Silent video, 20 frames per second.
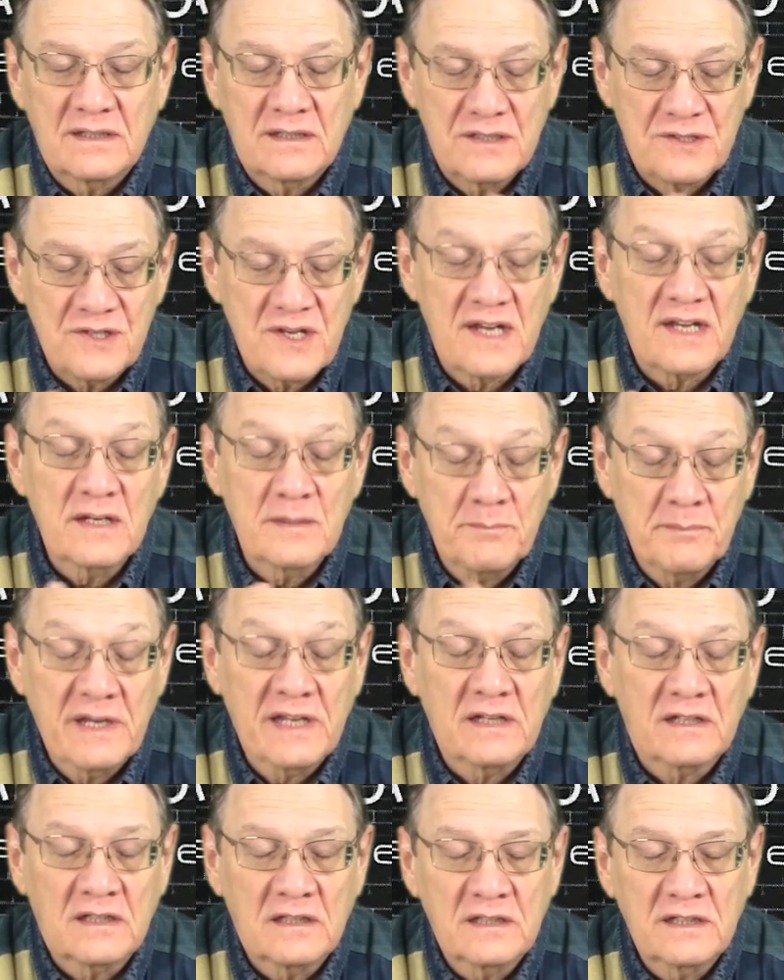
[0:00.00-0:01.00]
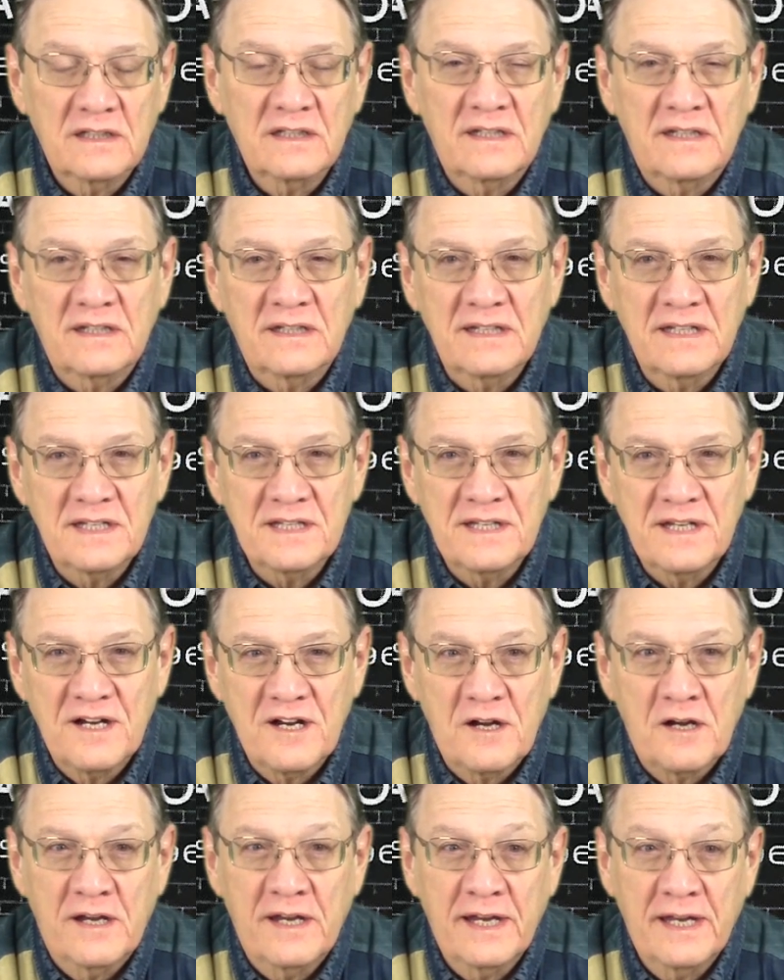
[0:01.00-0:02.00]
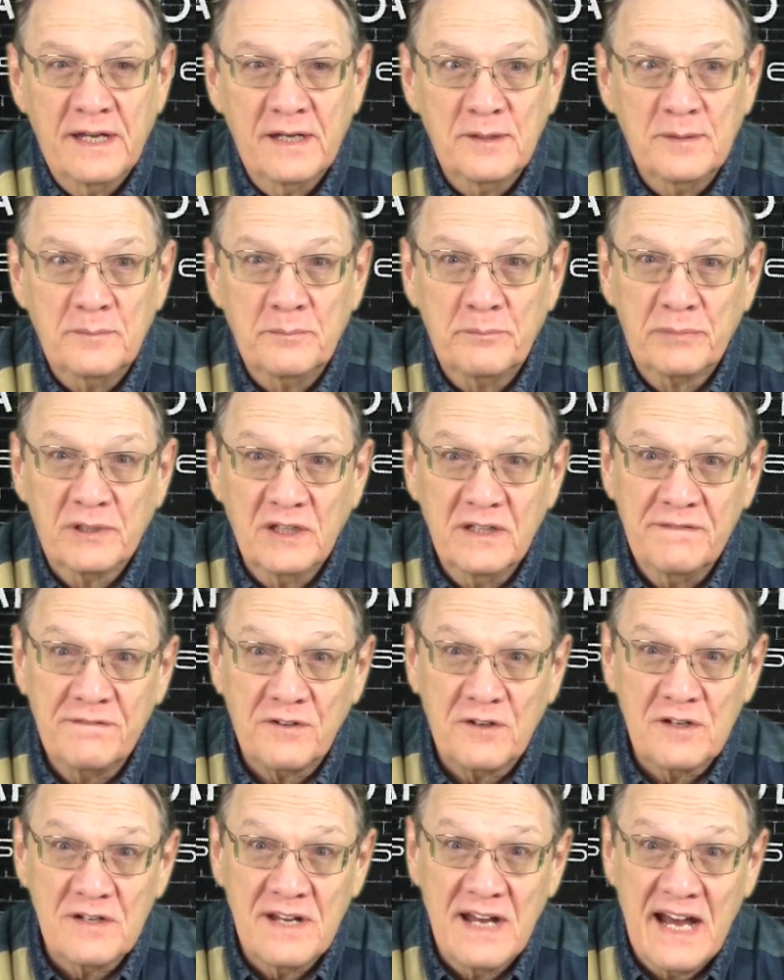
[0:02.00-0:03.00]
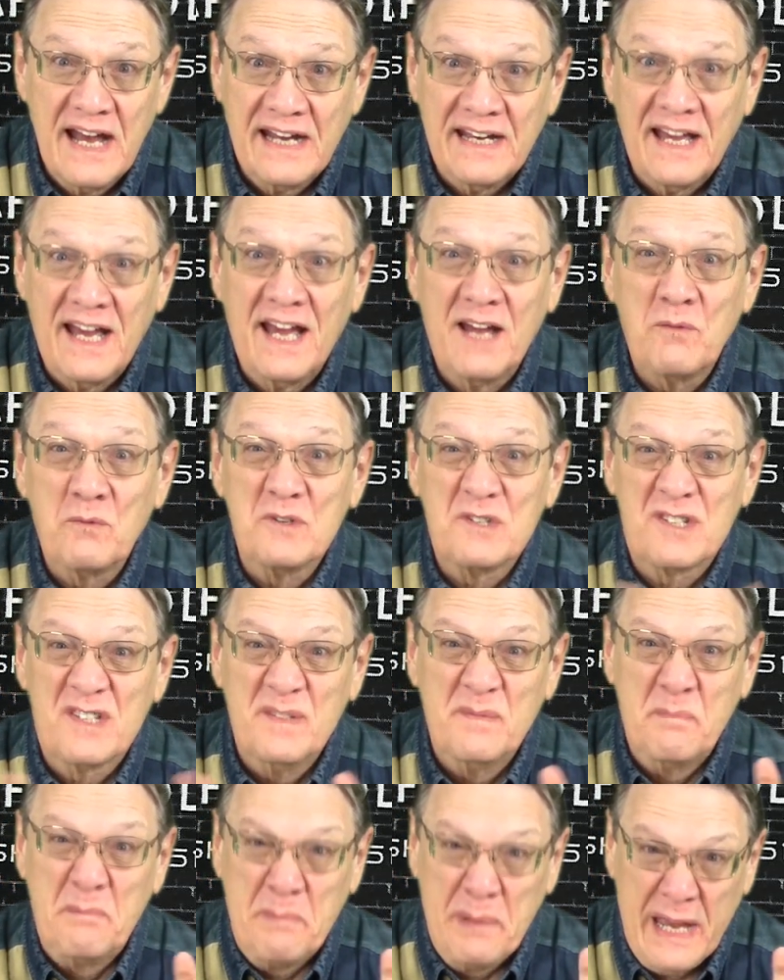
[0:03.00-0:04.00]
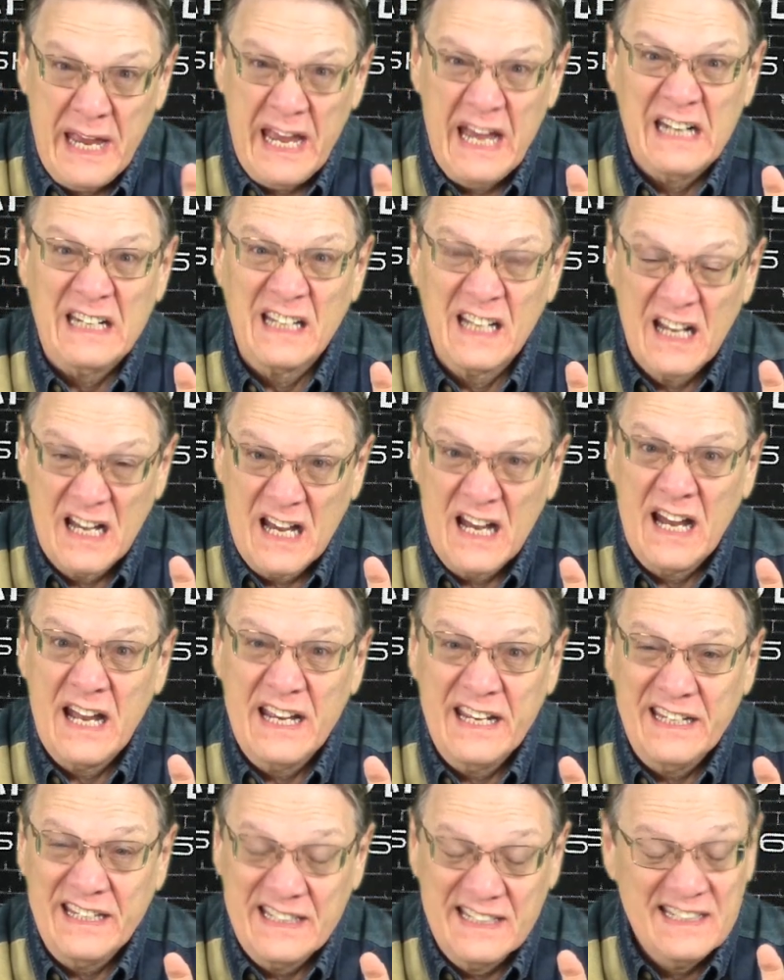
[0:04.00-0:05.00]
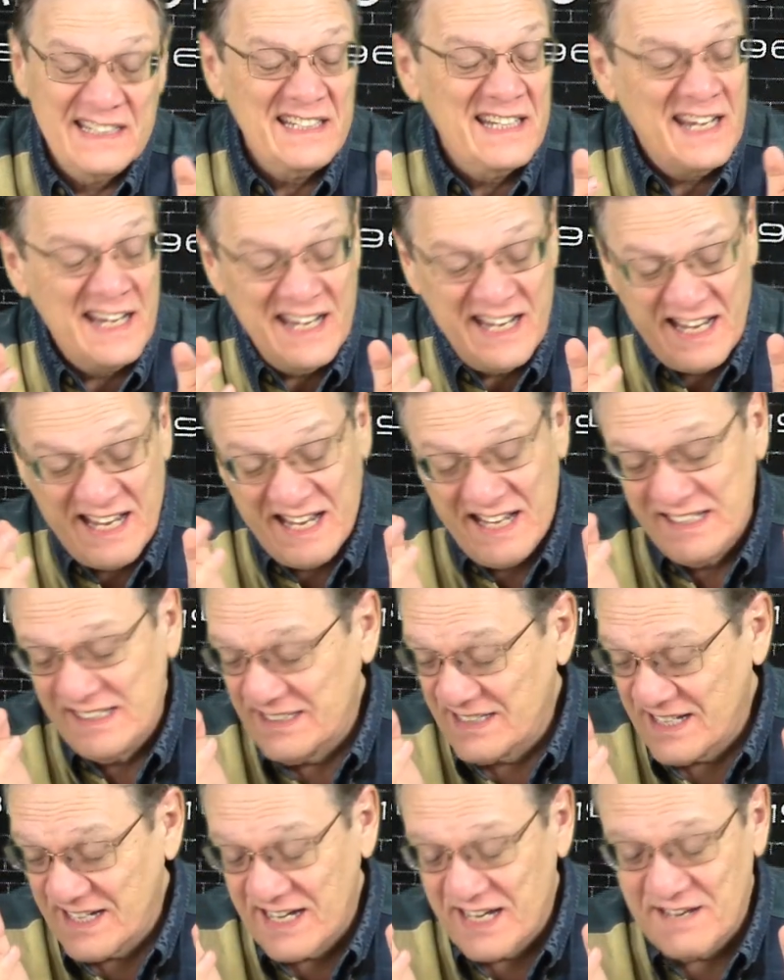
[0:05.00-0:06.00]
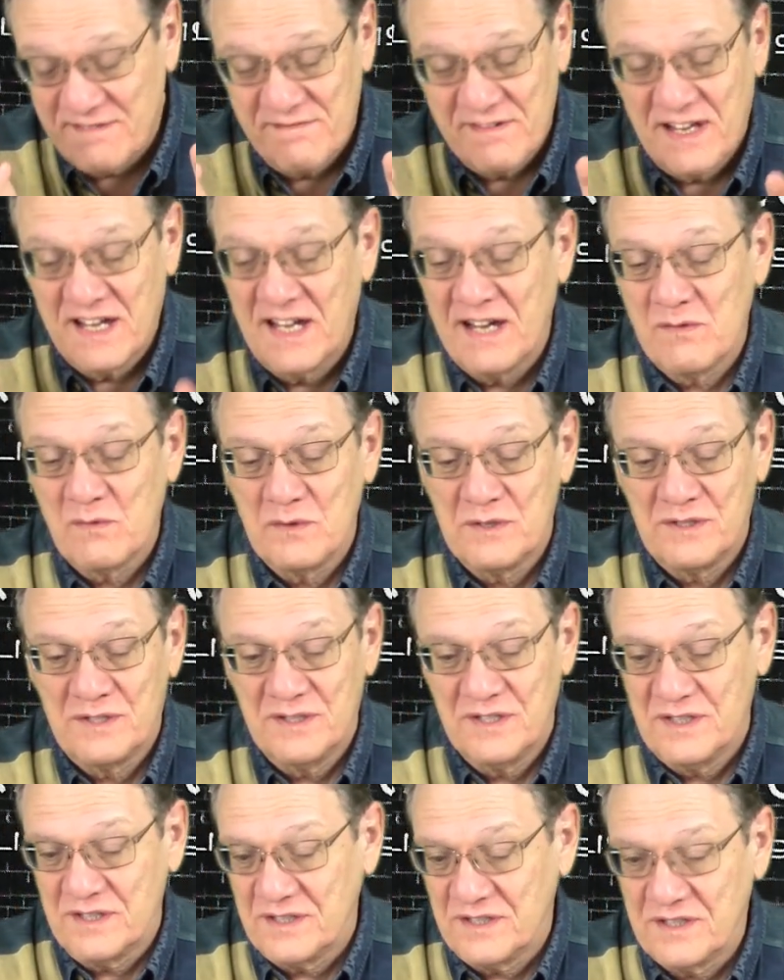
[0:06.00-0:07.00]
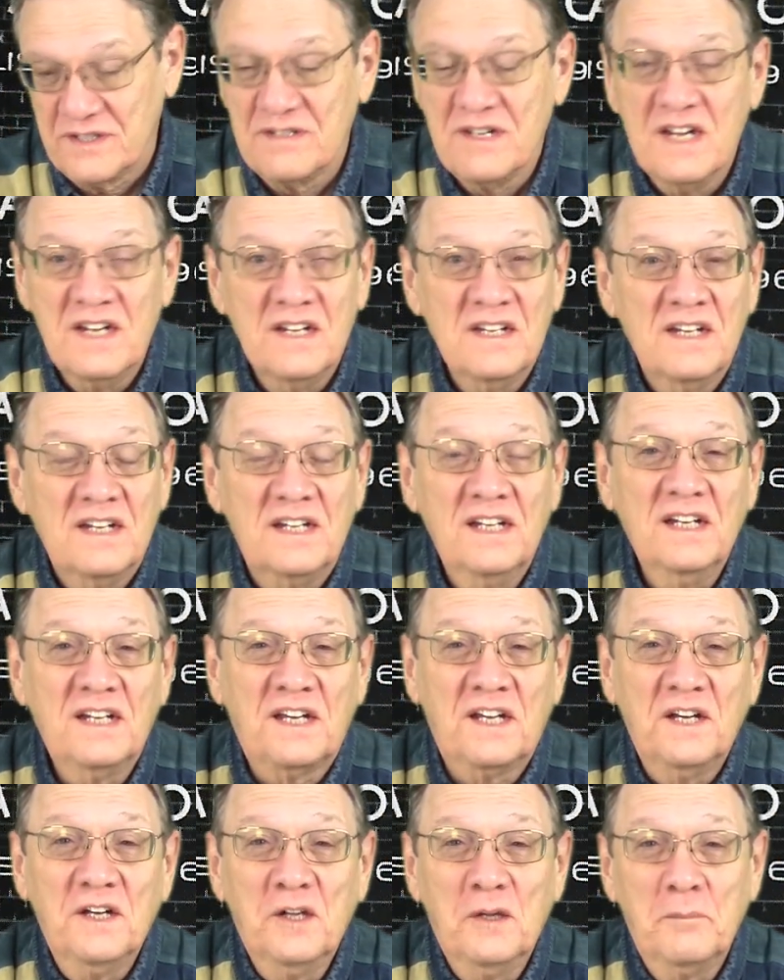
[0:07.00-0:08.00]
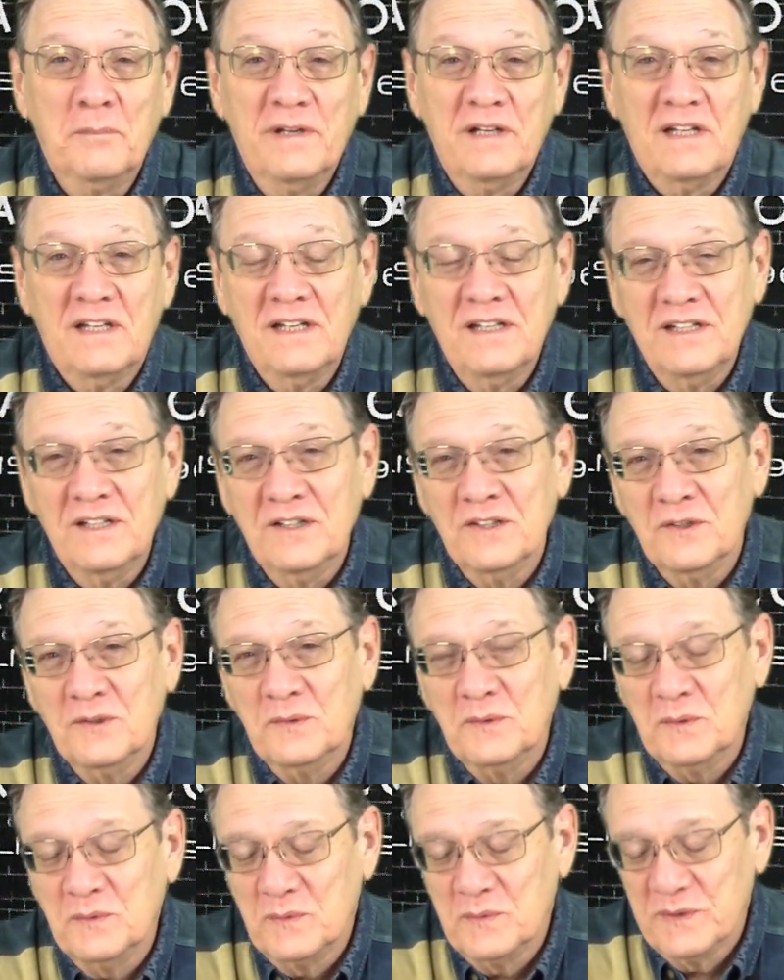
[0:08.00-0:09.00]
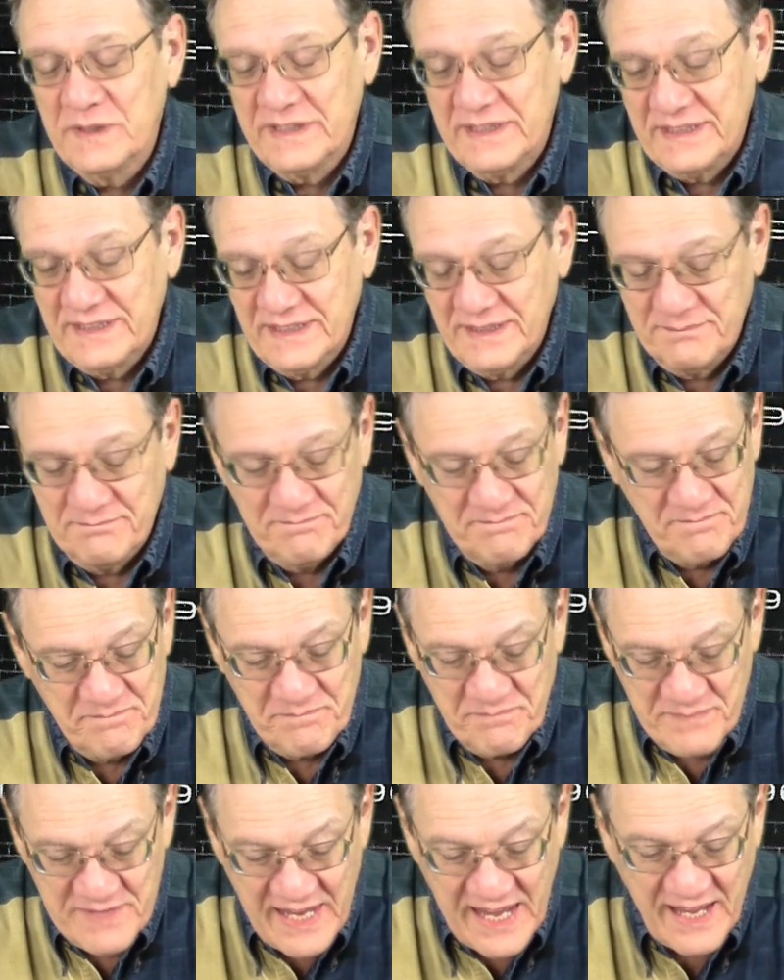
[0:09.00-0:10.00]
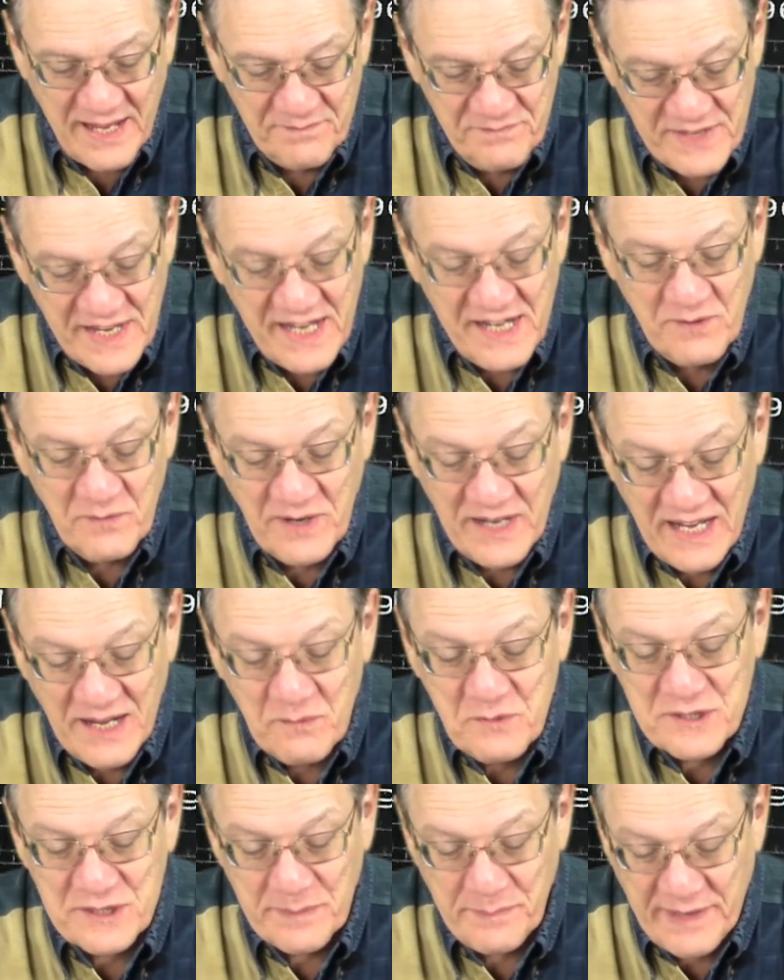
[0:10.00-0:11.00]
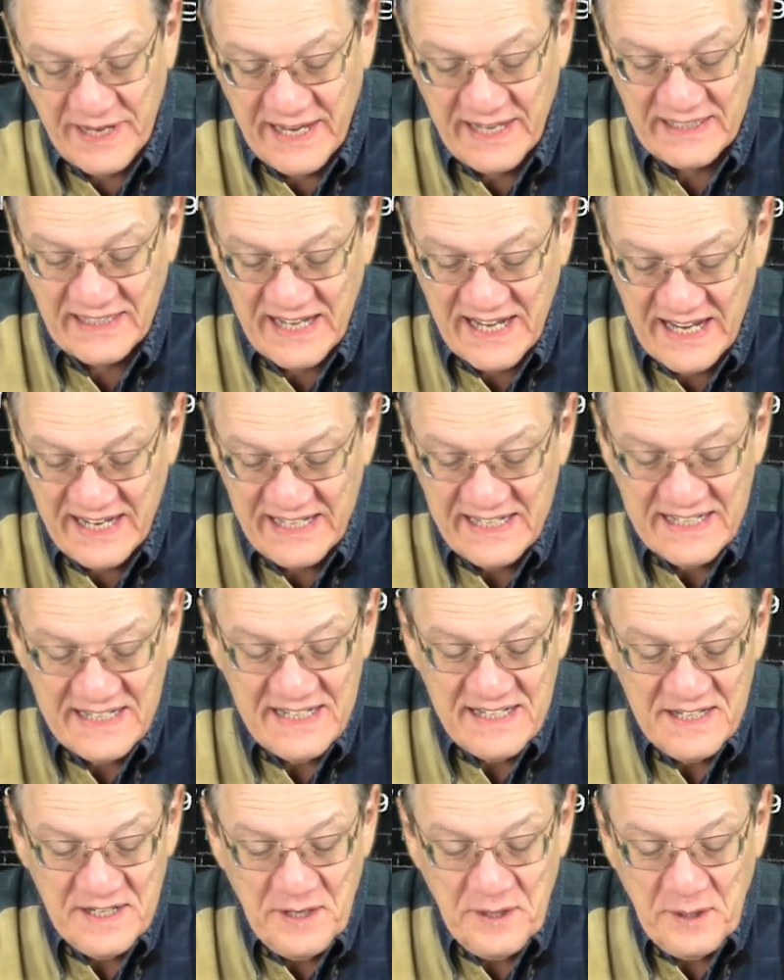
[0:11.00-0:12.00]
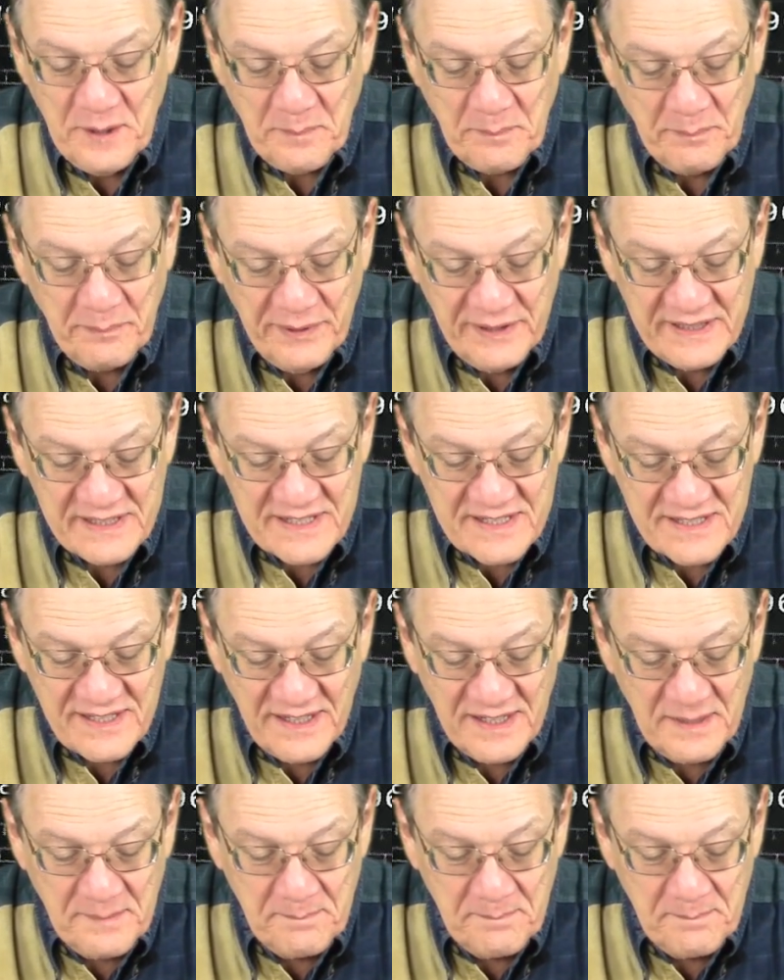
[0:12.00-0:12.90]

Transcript: second male lead in there, and believe it or not, I was the bad guy. Yeah, I was this hick hillbilly who, yeah, anyway, I was the bad guy. But